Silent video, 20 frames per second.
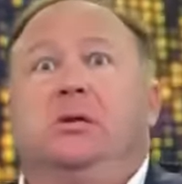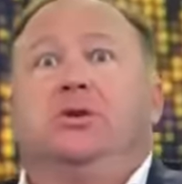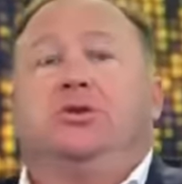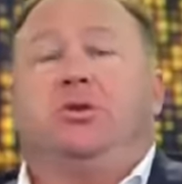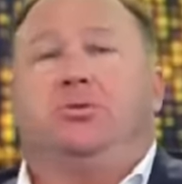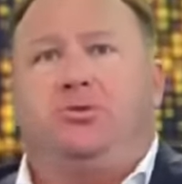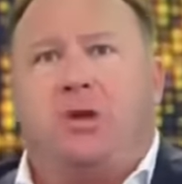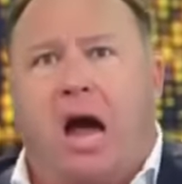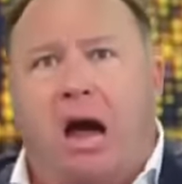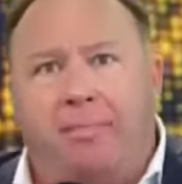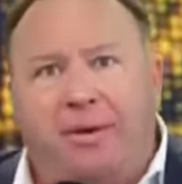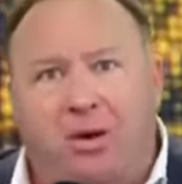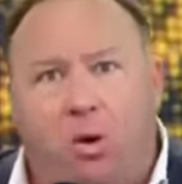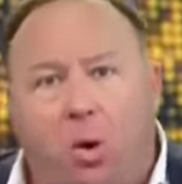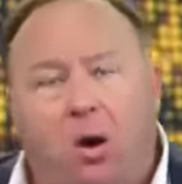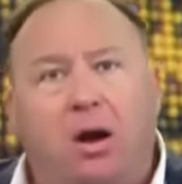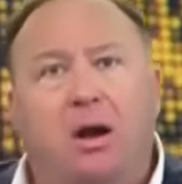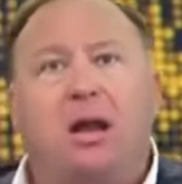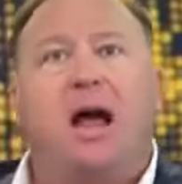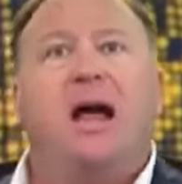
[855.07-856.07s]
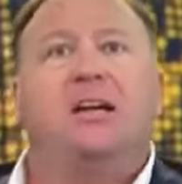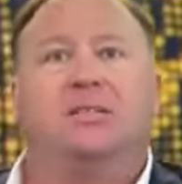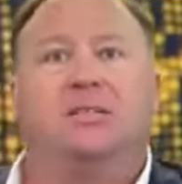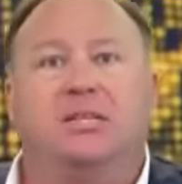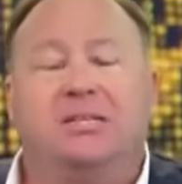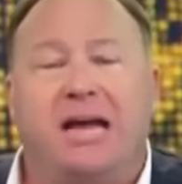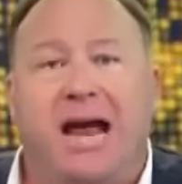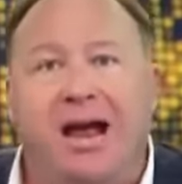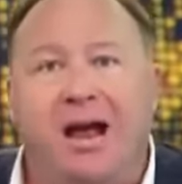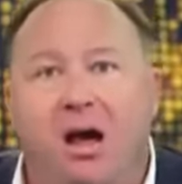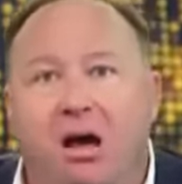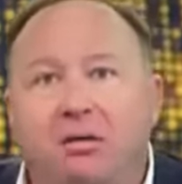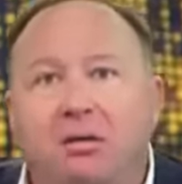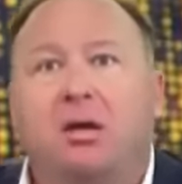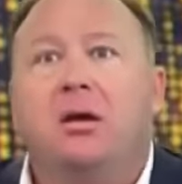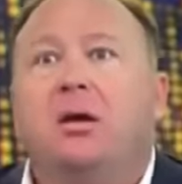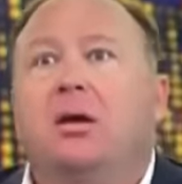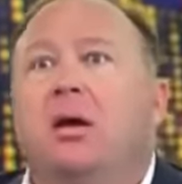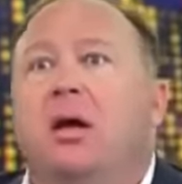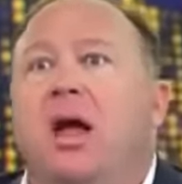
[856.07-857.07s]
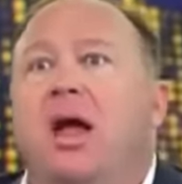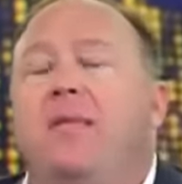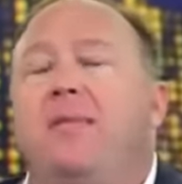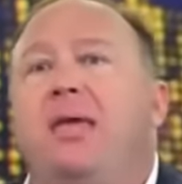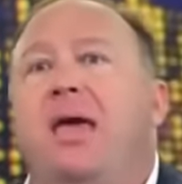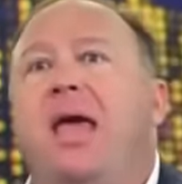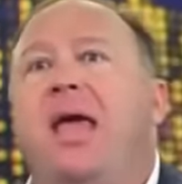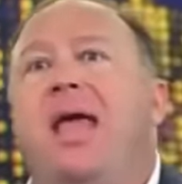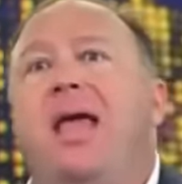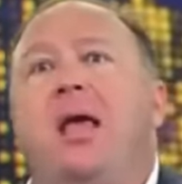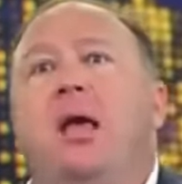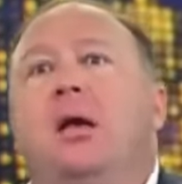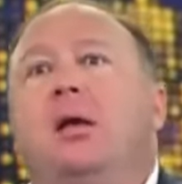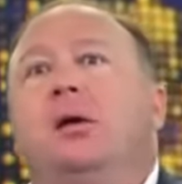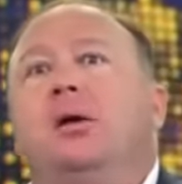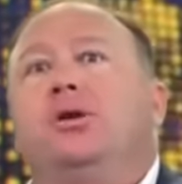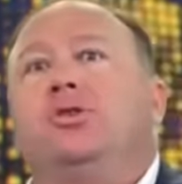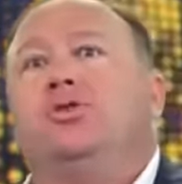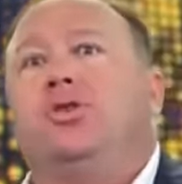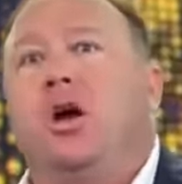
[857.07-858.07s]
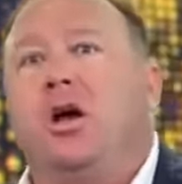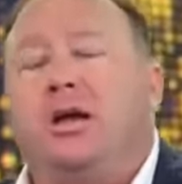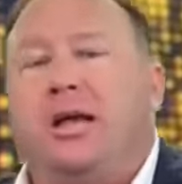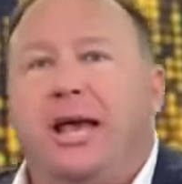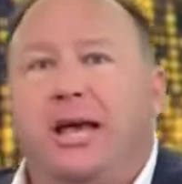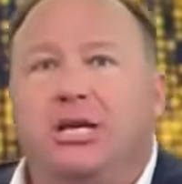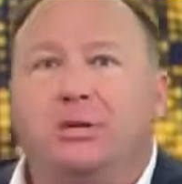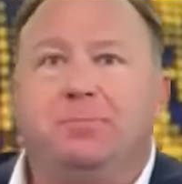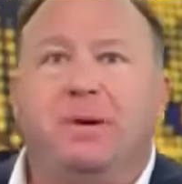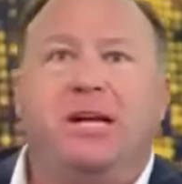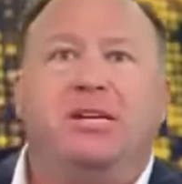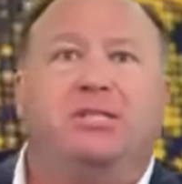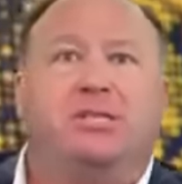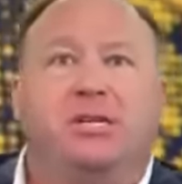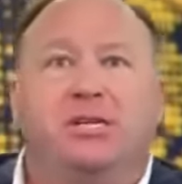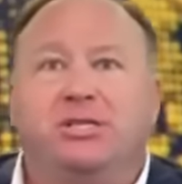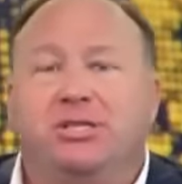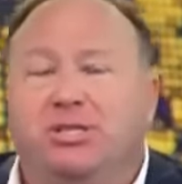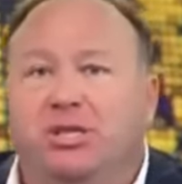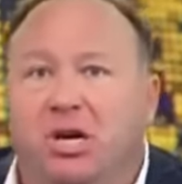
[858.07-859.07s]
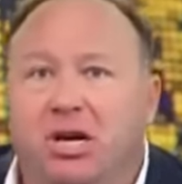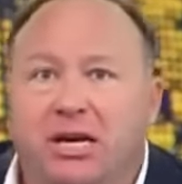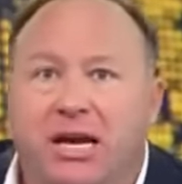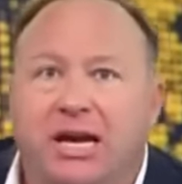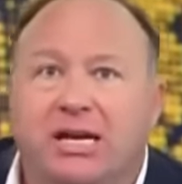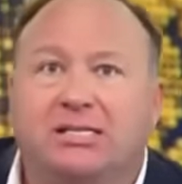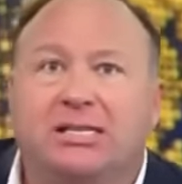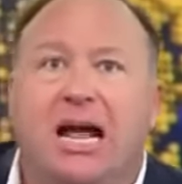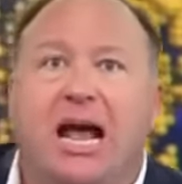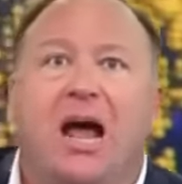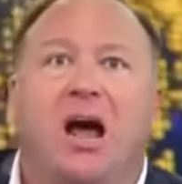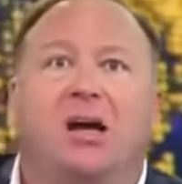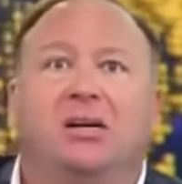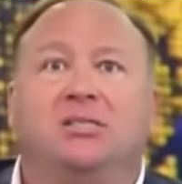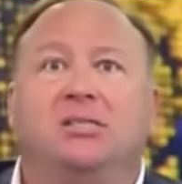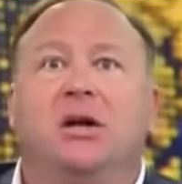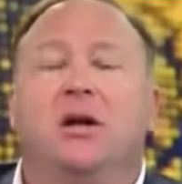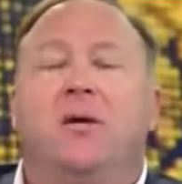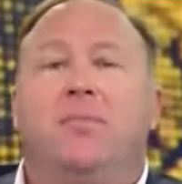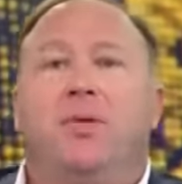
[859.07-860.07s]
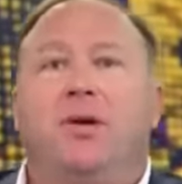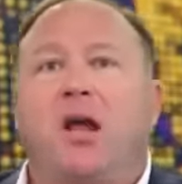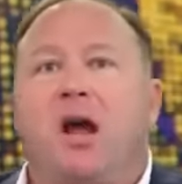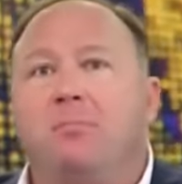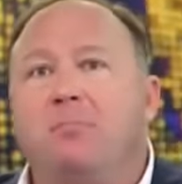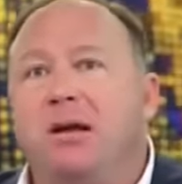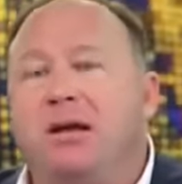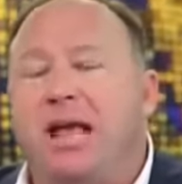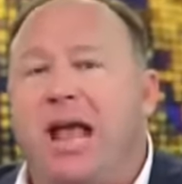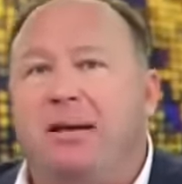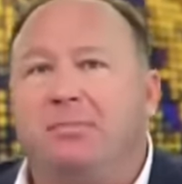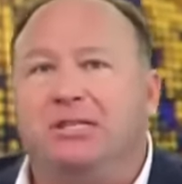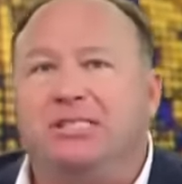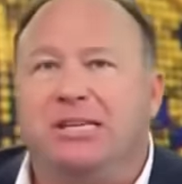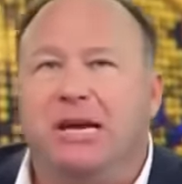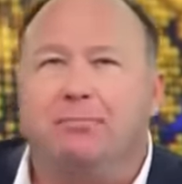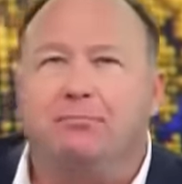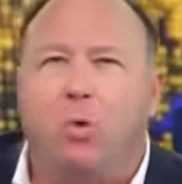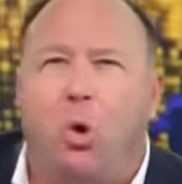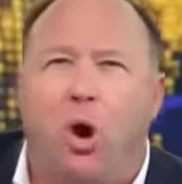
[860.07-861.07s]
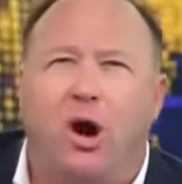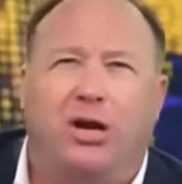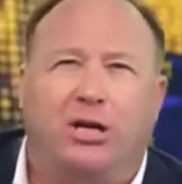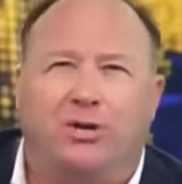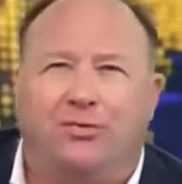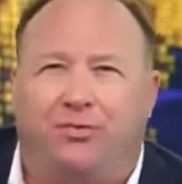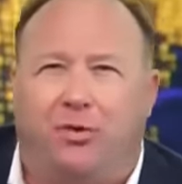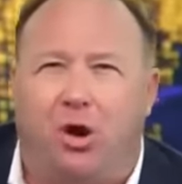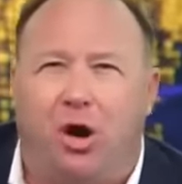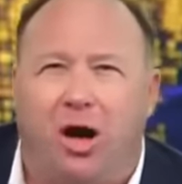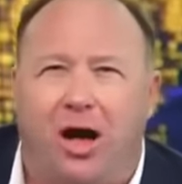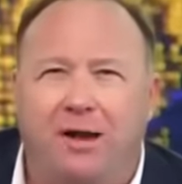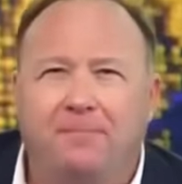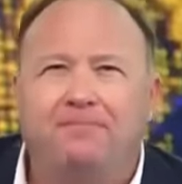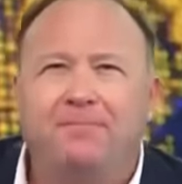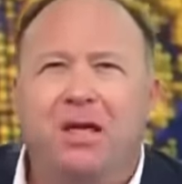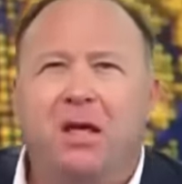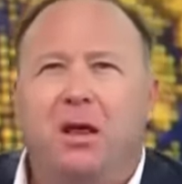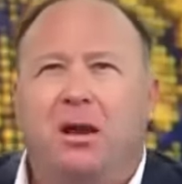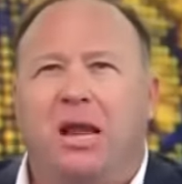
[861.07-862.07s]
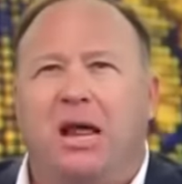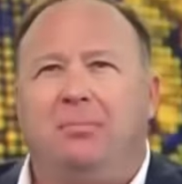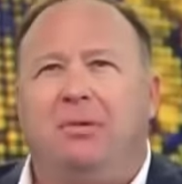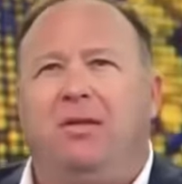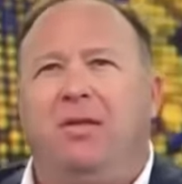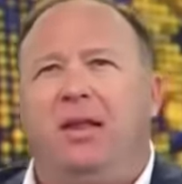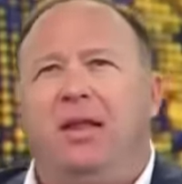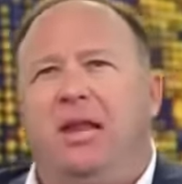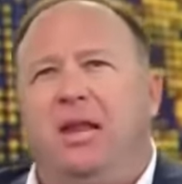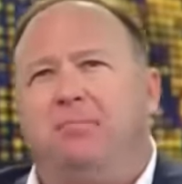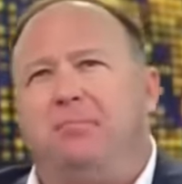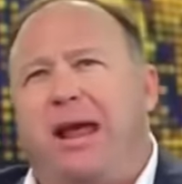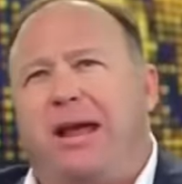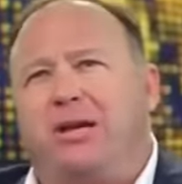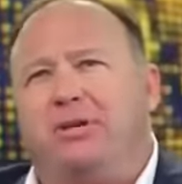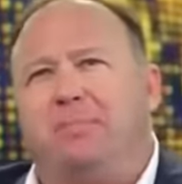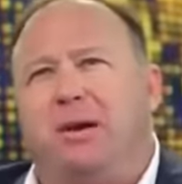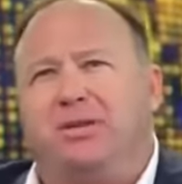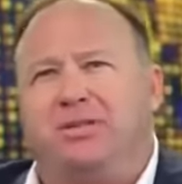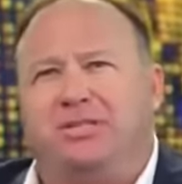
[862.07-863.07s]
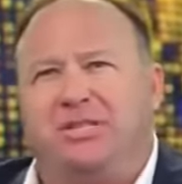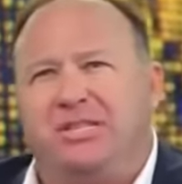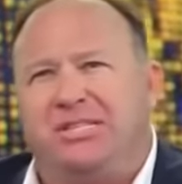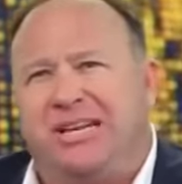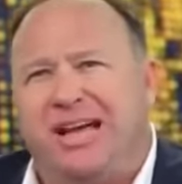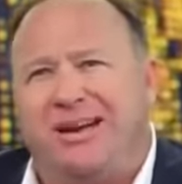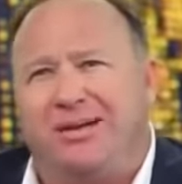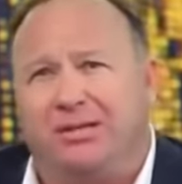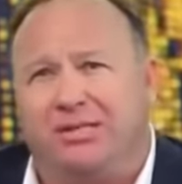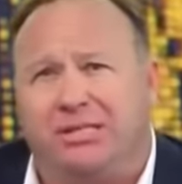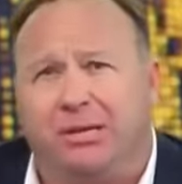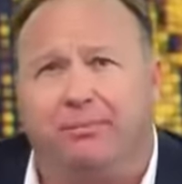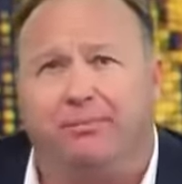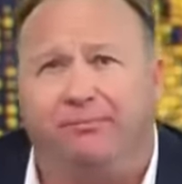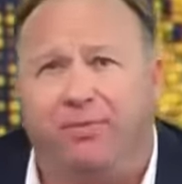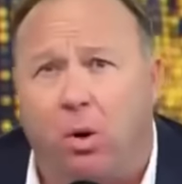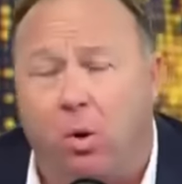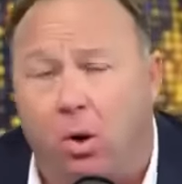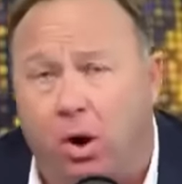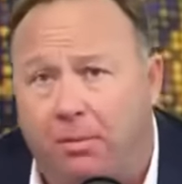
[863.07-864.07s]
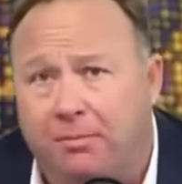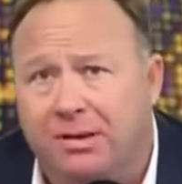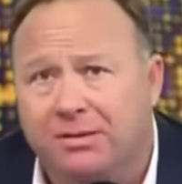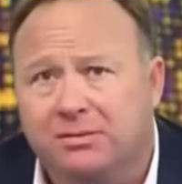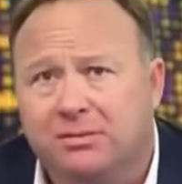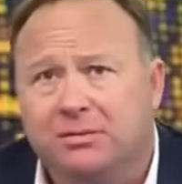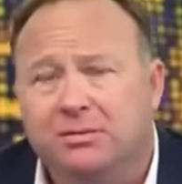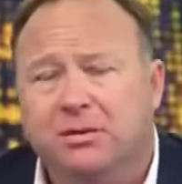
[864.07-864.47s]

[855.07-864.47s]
So Tommy organized the town, and they took his business, took his house. The government came and said mortgage fraud, claiming that he didn't make as much as he said on some form,